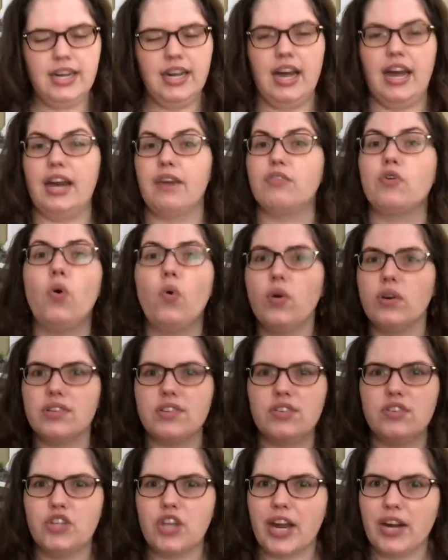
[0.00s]
And of
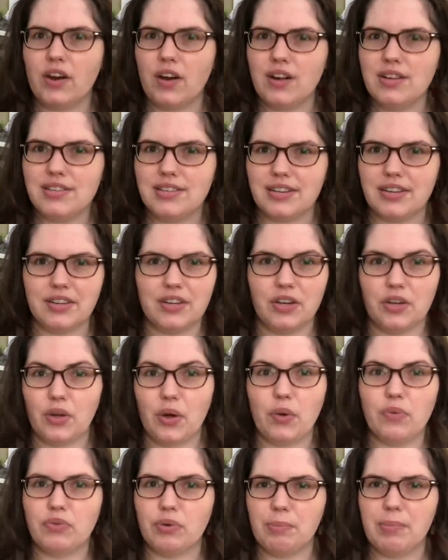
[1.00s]
course, Jane Austen can
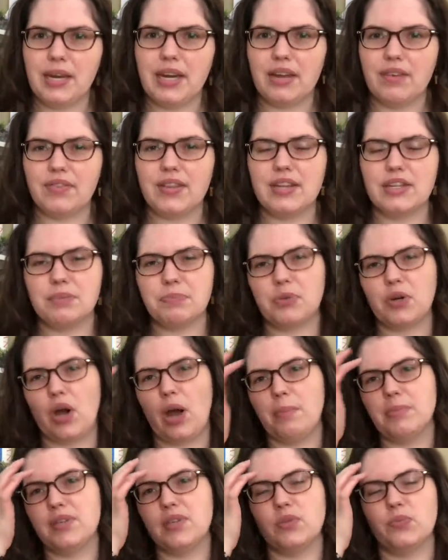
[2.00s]
go for many of these
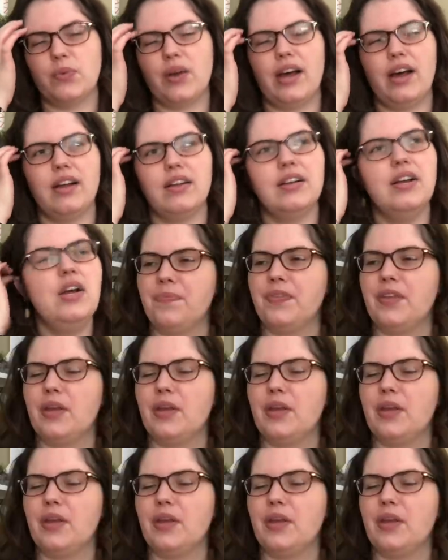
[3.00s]
prompts as well.